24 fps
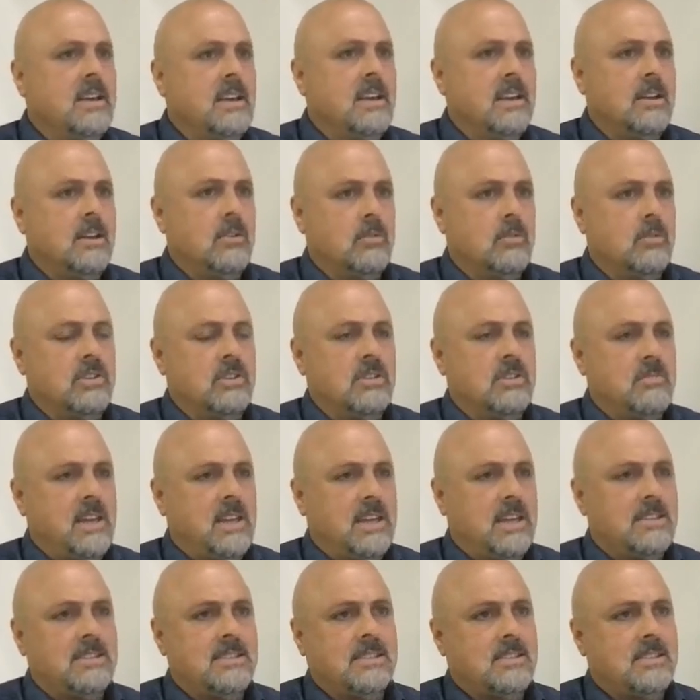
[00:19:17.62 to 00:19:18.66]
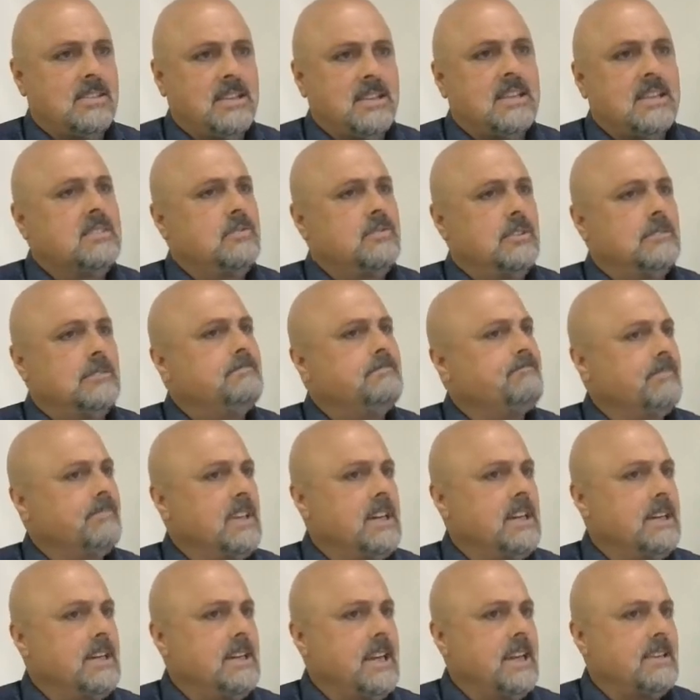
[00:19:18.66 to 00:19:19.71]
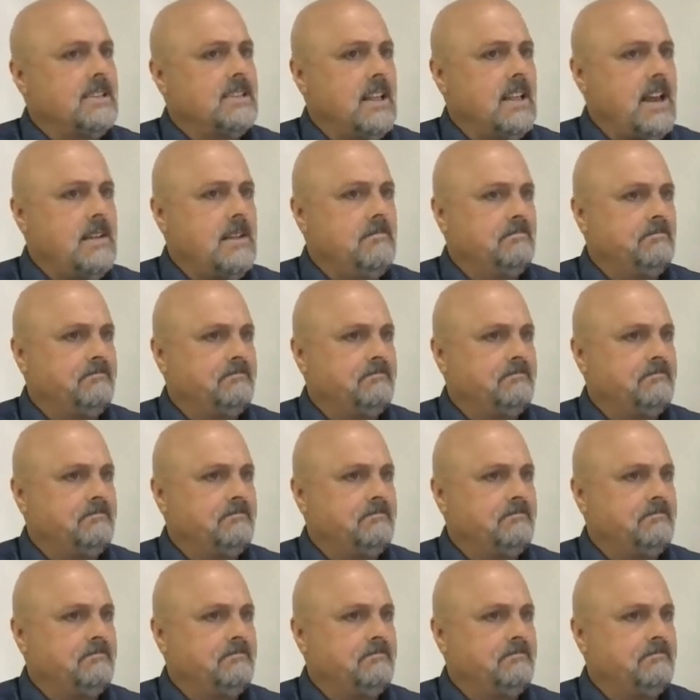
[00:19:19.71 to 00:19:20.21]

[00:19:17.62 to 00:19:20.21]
in order to make it successful. Uh, next slide.